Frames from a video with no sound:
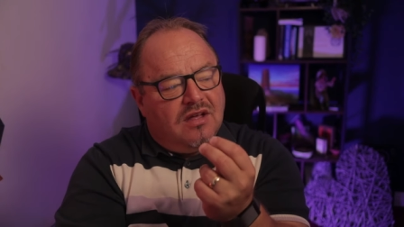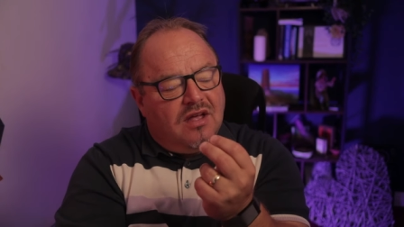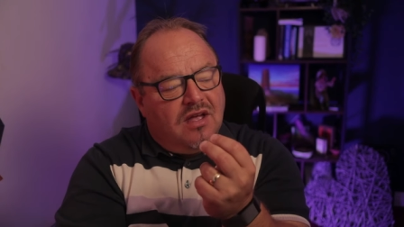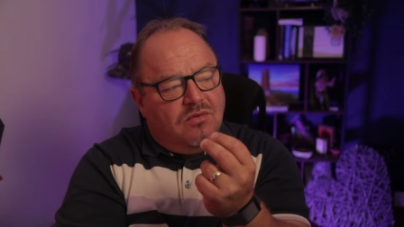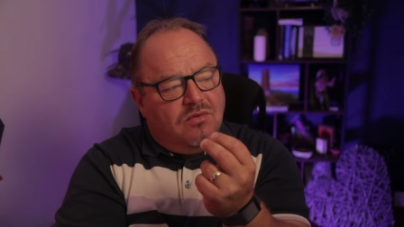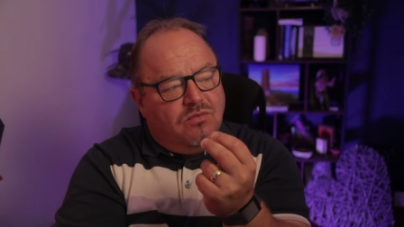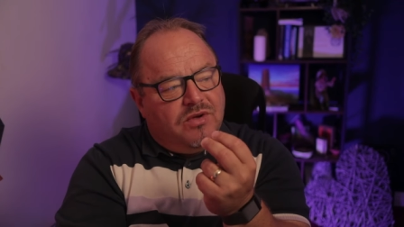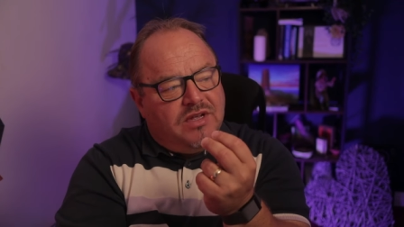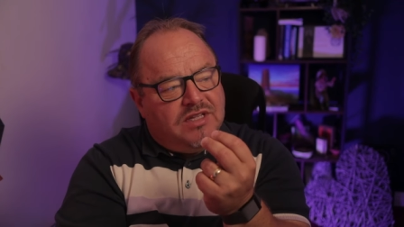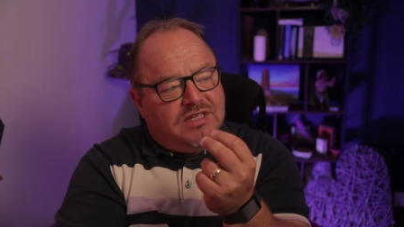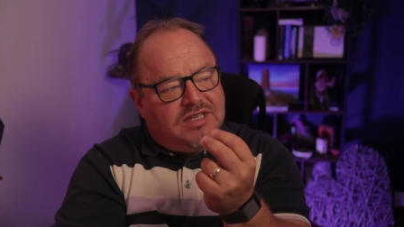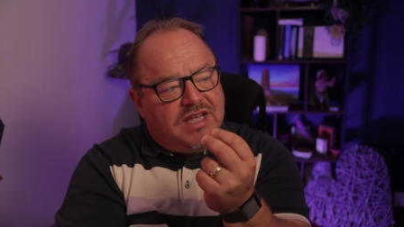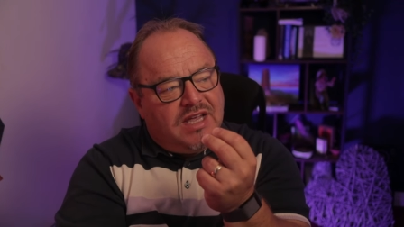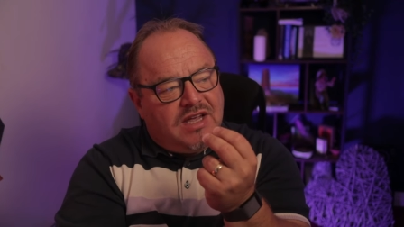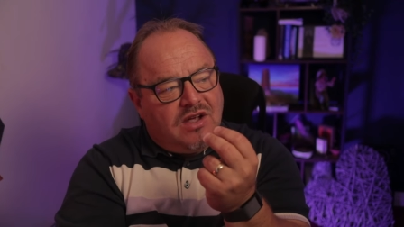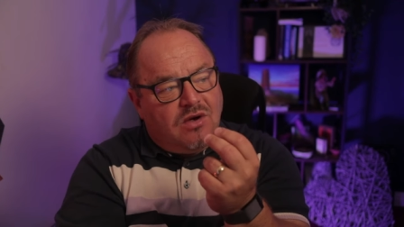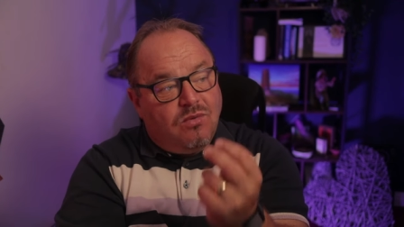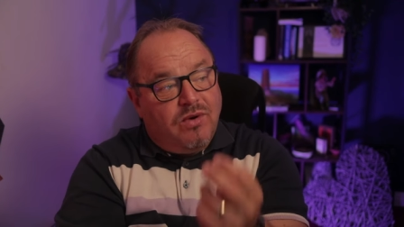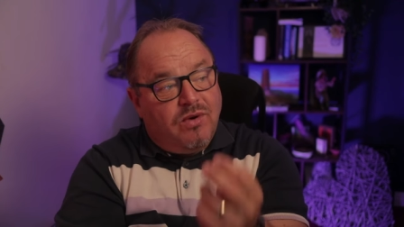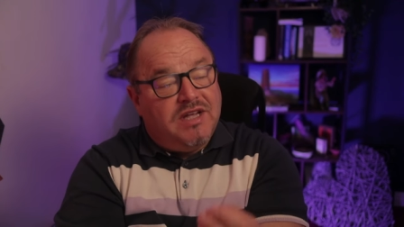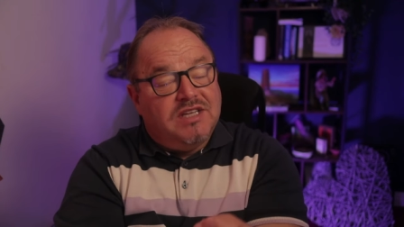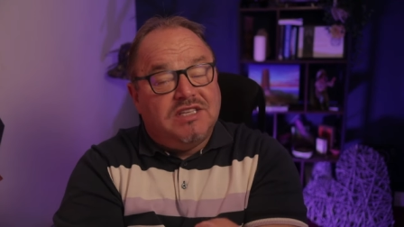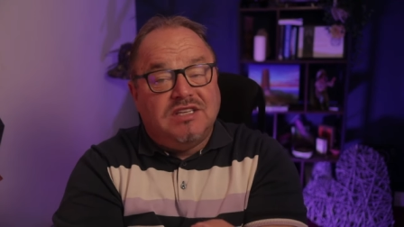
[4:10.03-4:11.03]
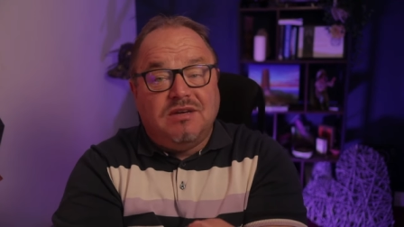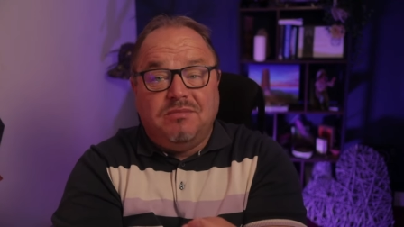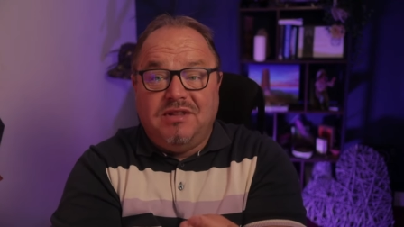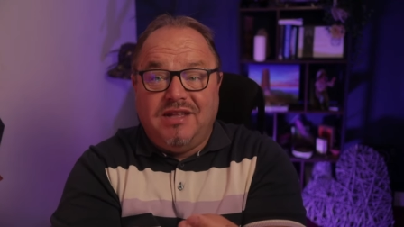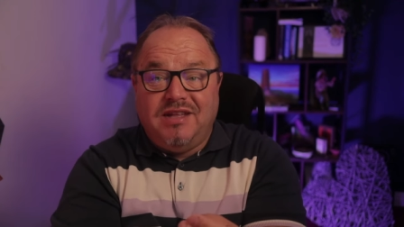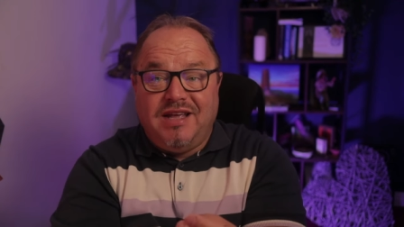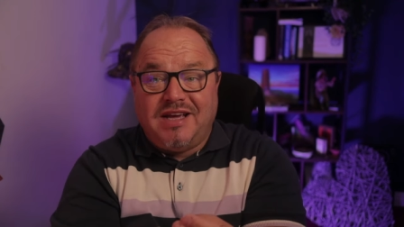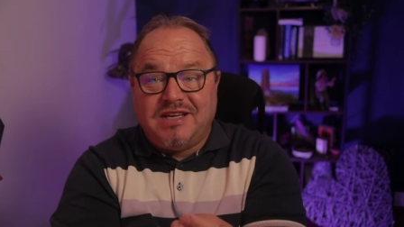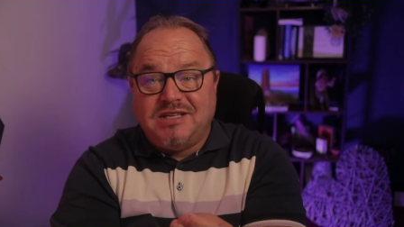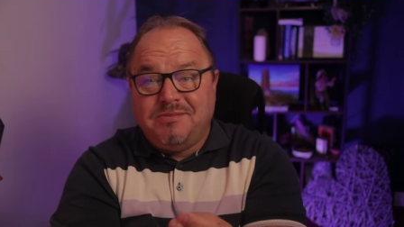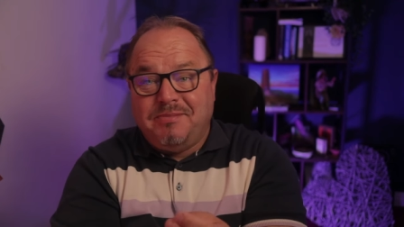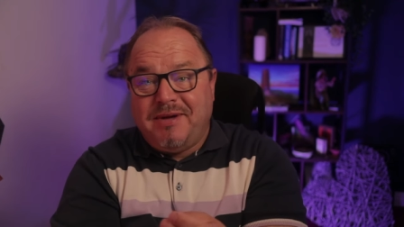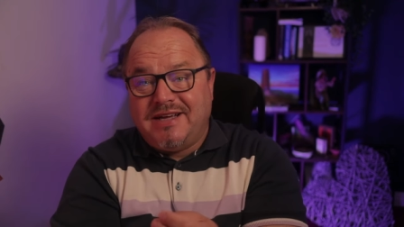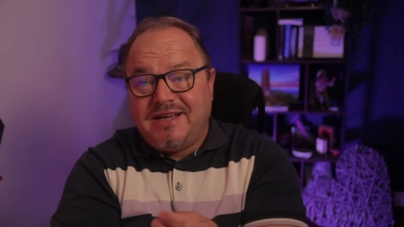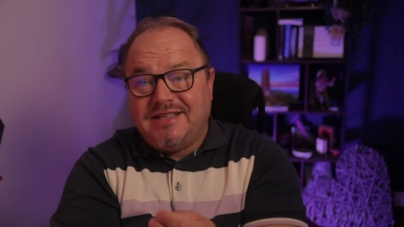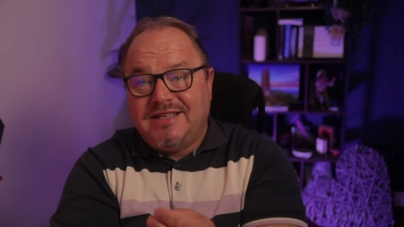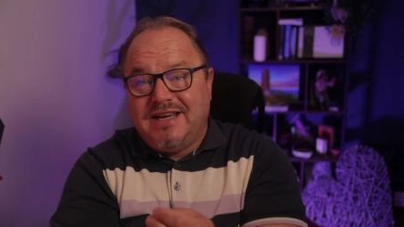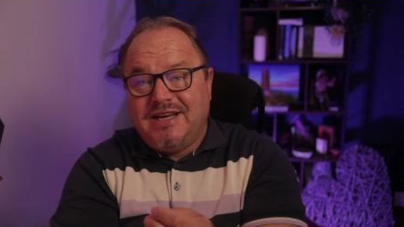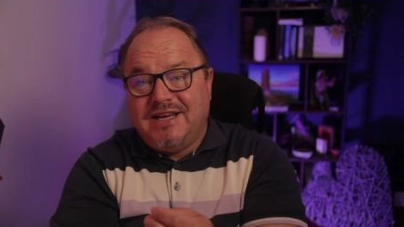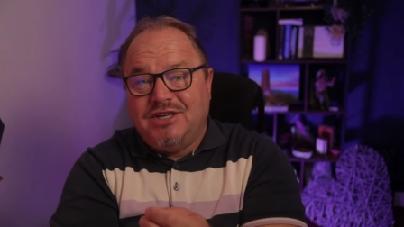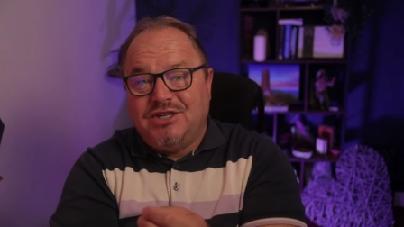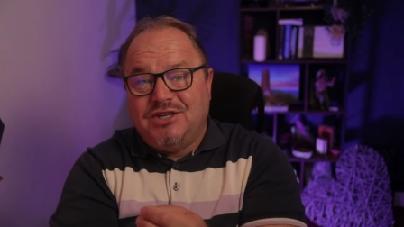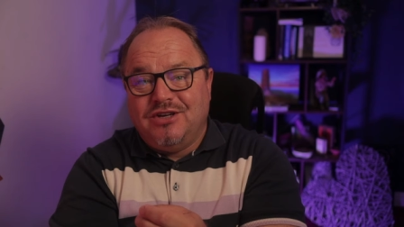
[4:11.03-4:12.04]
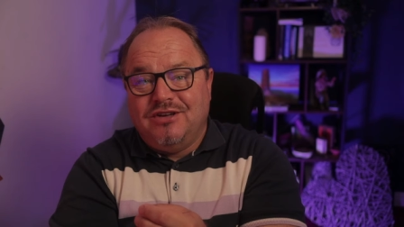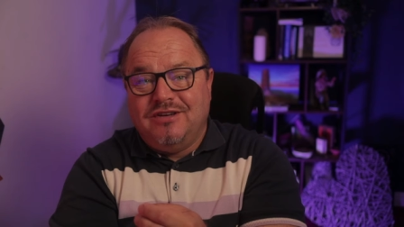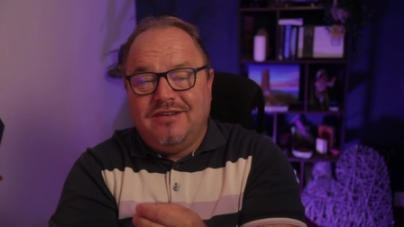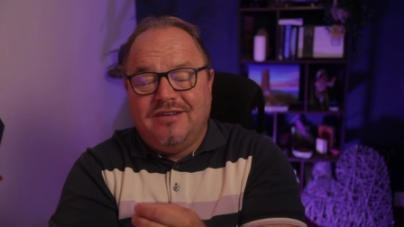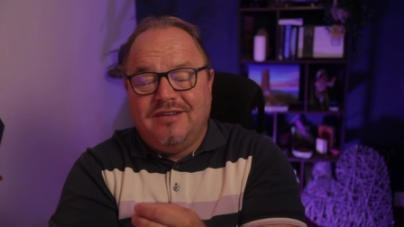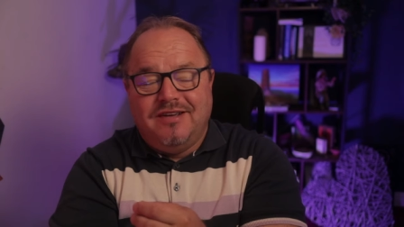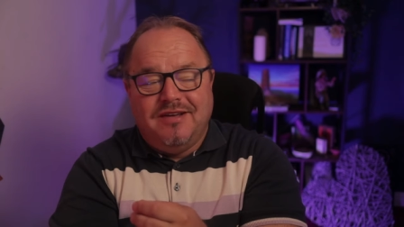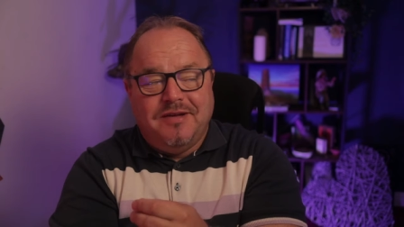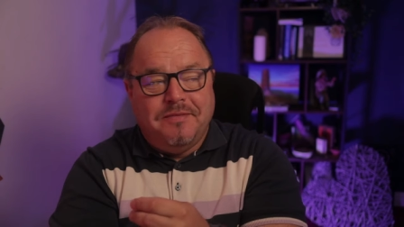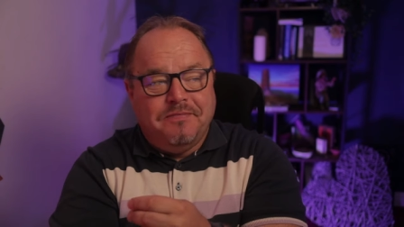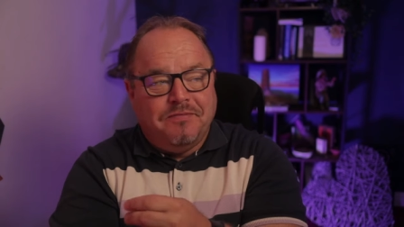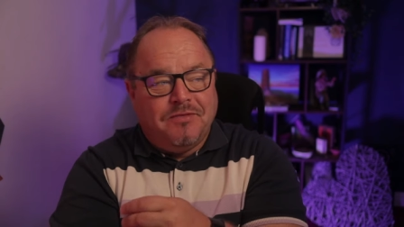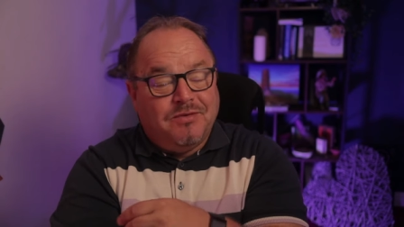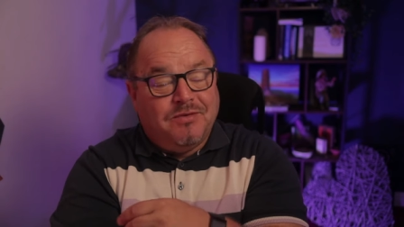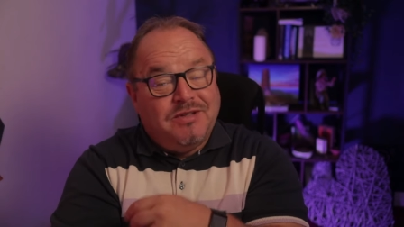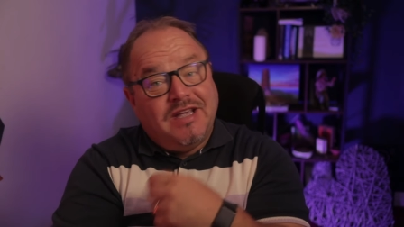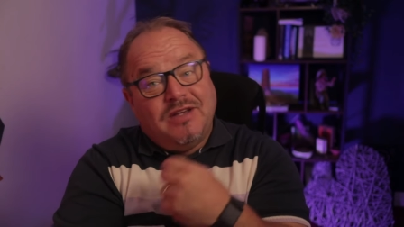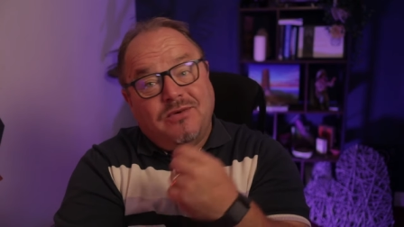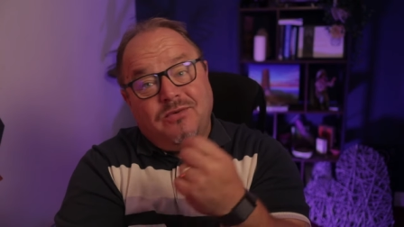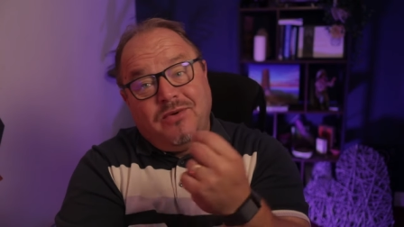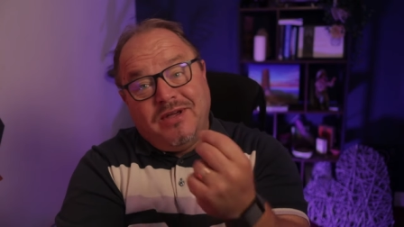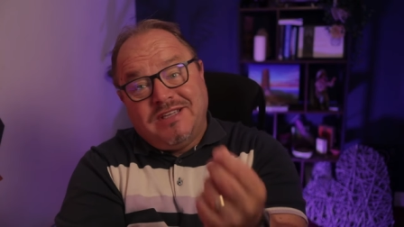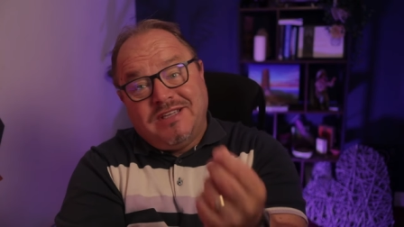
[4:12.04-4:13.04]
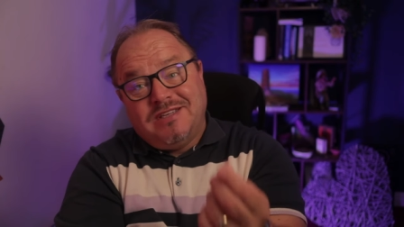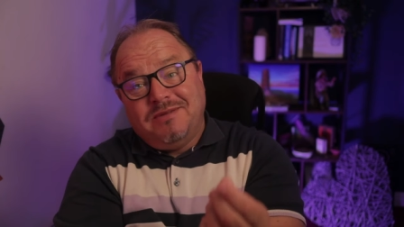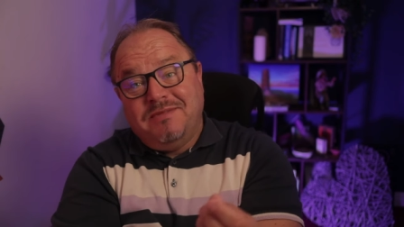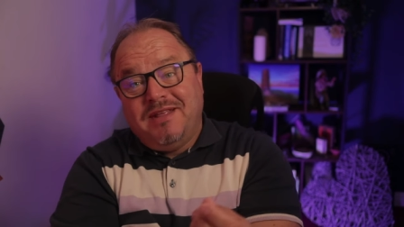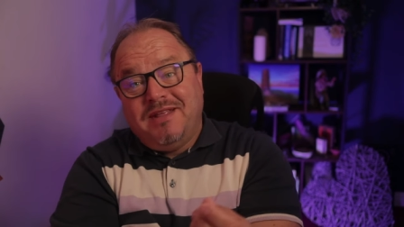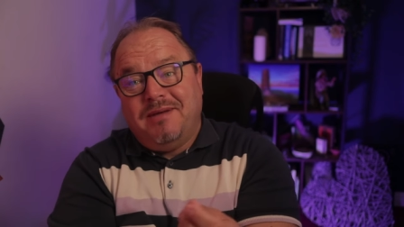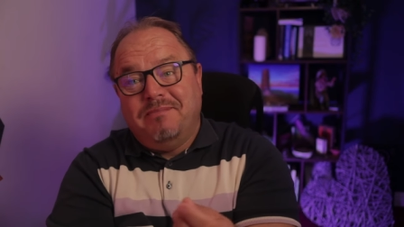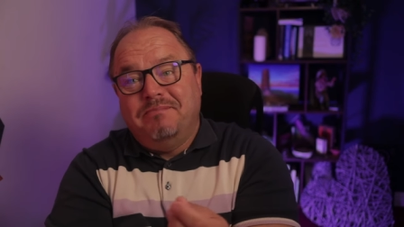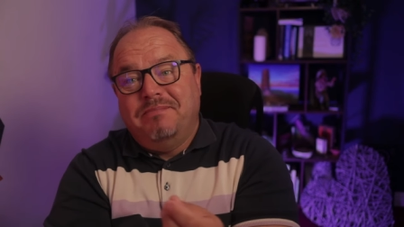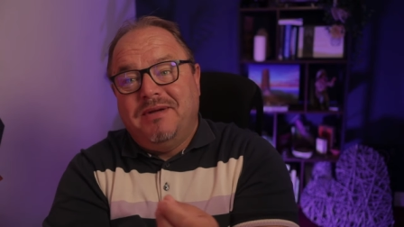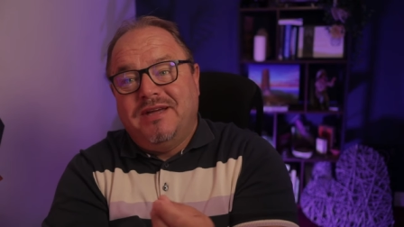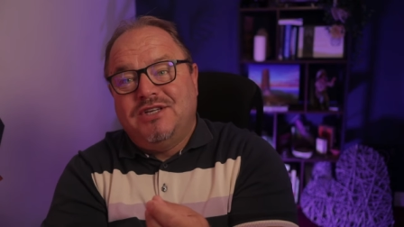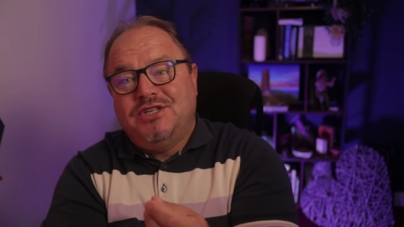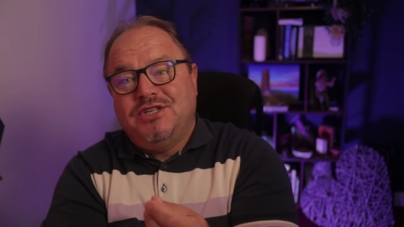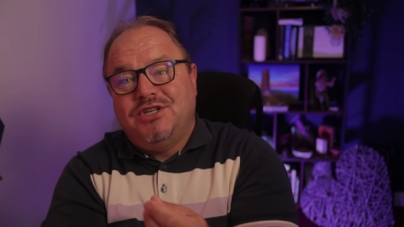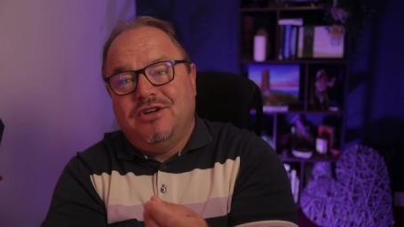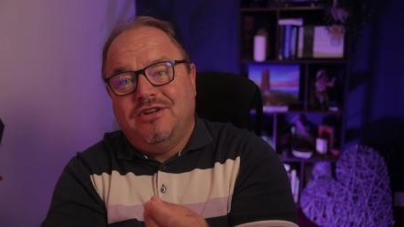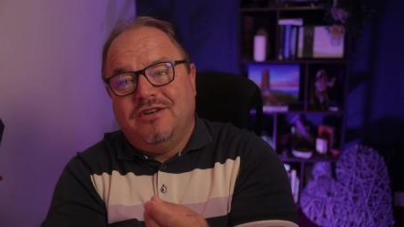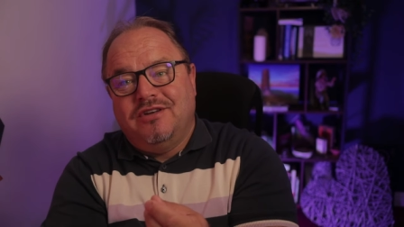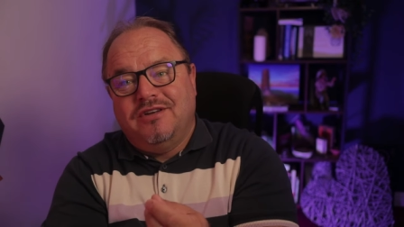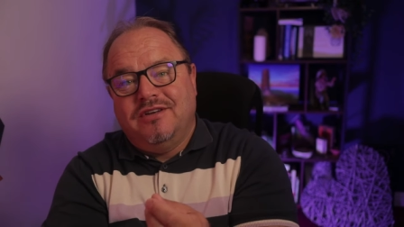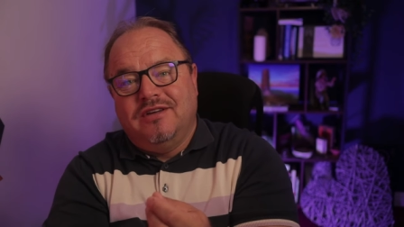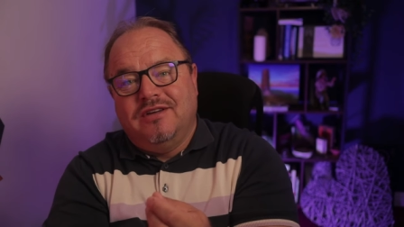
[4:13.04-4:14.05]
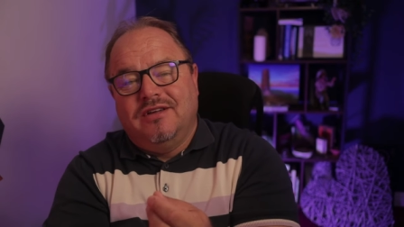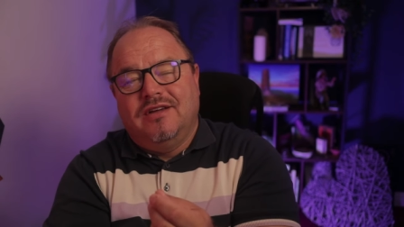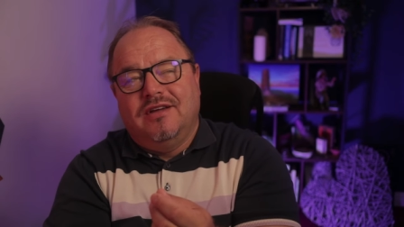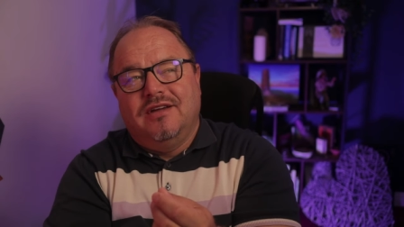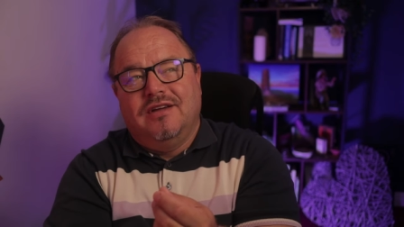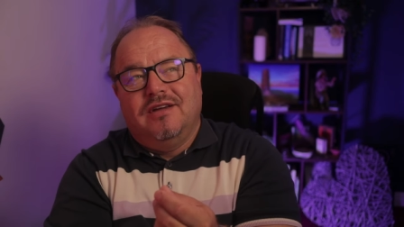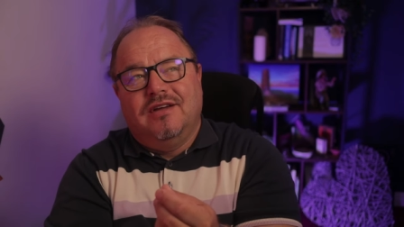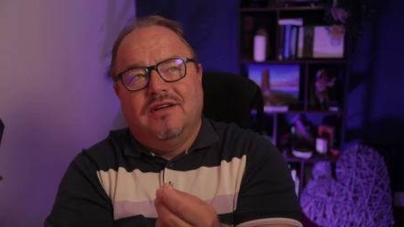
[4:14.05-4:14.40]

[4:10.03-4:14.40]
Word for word: and we take away some of the expectation, take away some of the ambition,